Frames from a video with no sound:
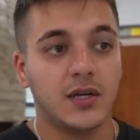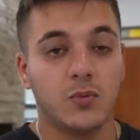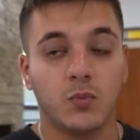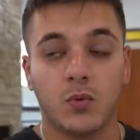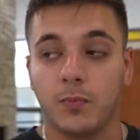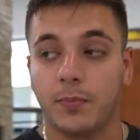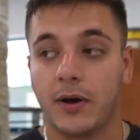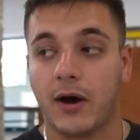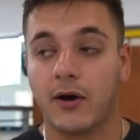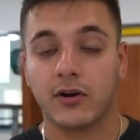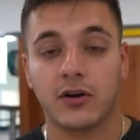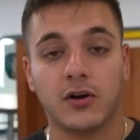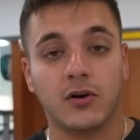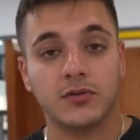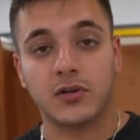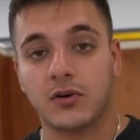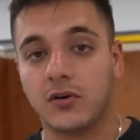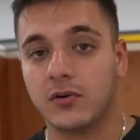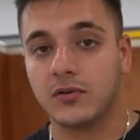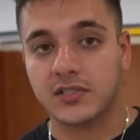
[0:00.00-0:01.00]
We'll powder
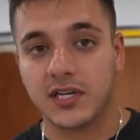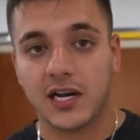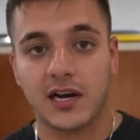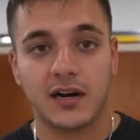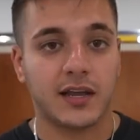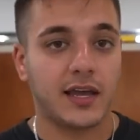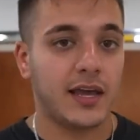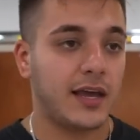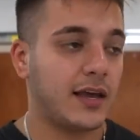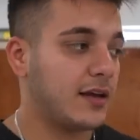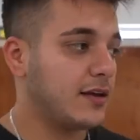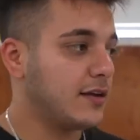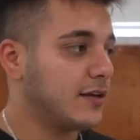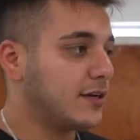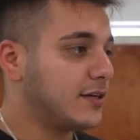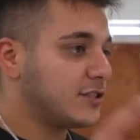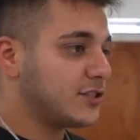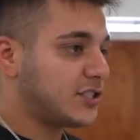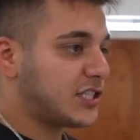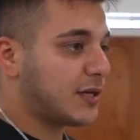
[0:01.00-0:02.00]
coat the whole entire kit,
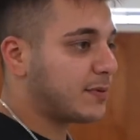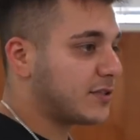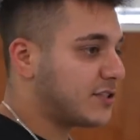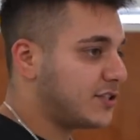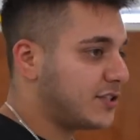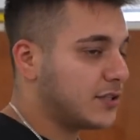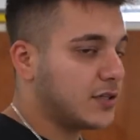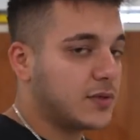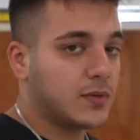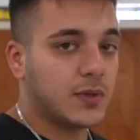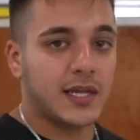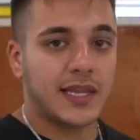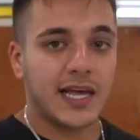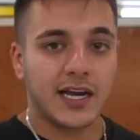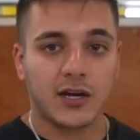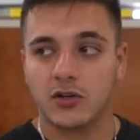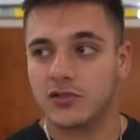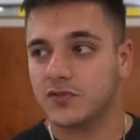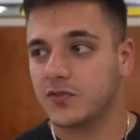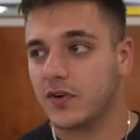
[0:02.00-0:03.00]
ship it to you, and
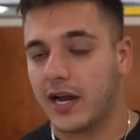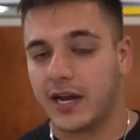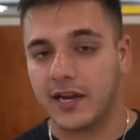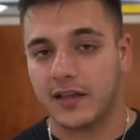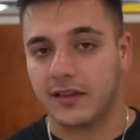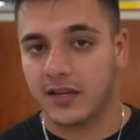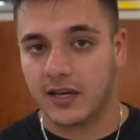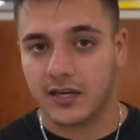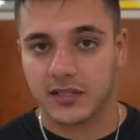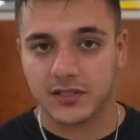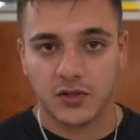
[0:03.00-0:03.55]
that goes for anything.